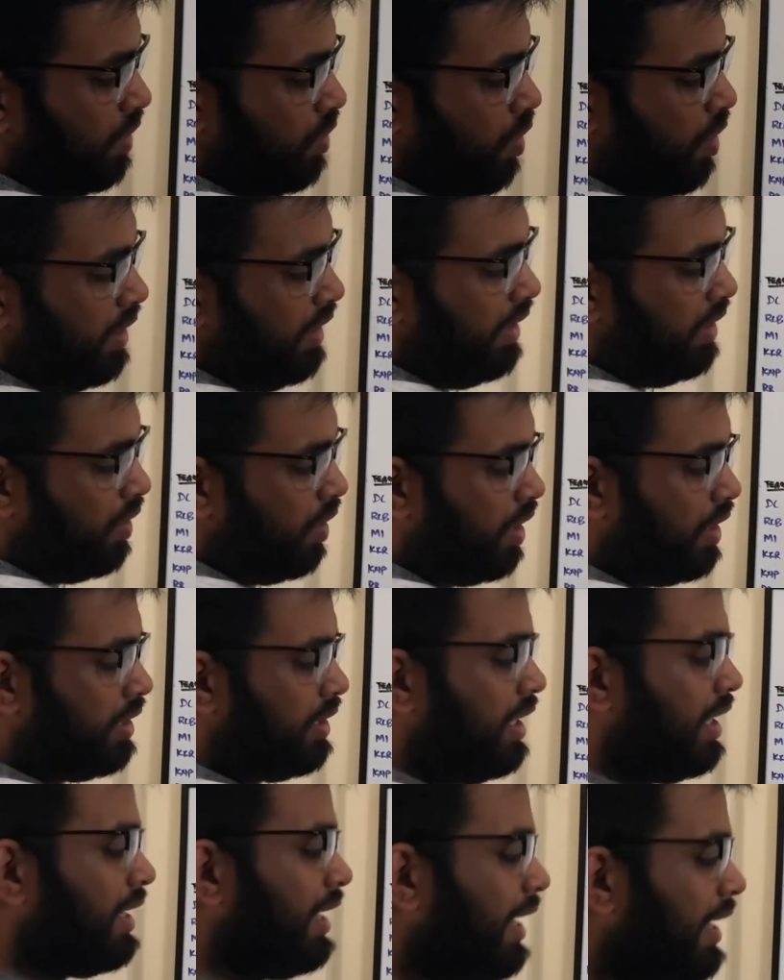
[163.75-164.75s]

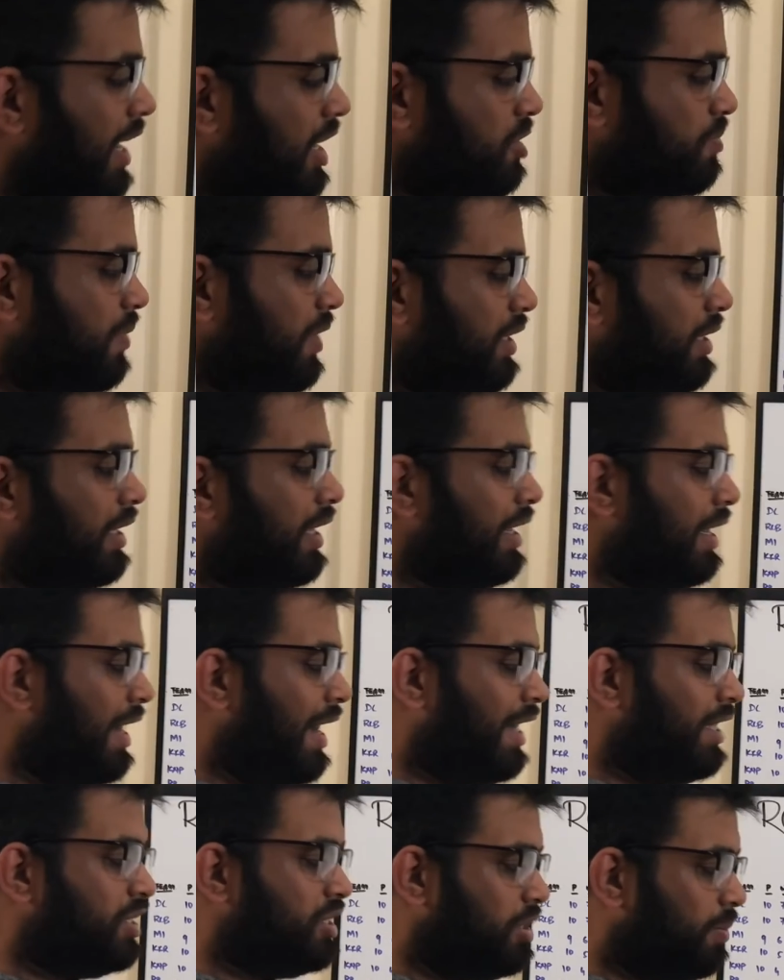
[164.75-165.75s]

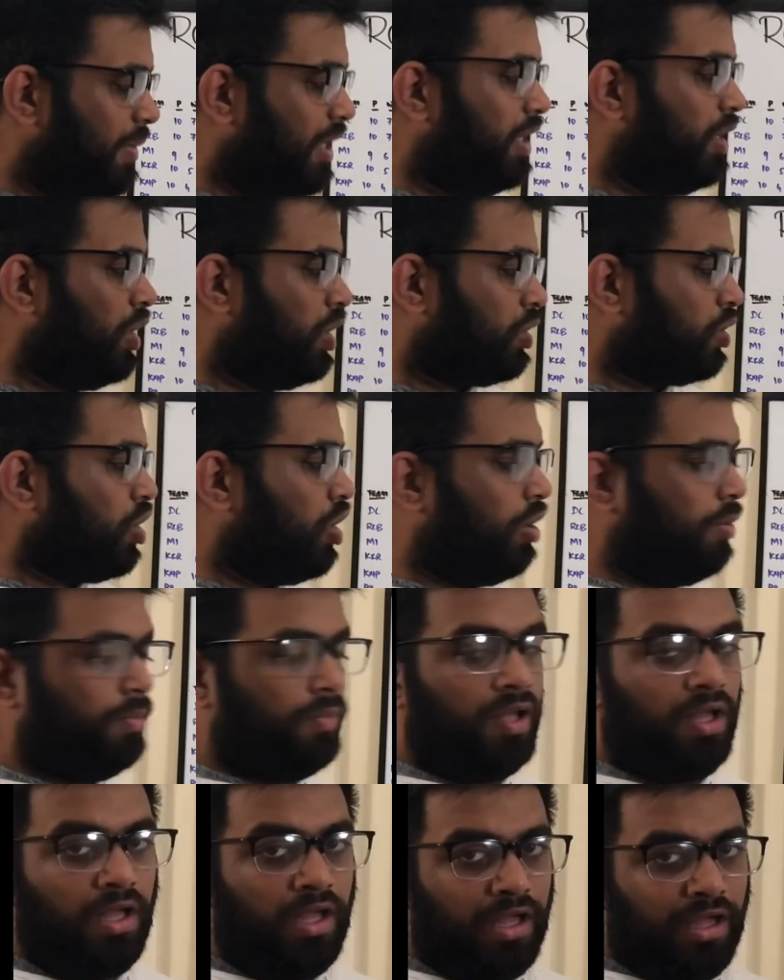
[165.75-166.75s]
ronnie.thecrickexpert10@gmail.com.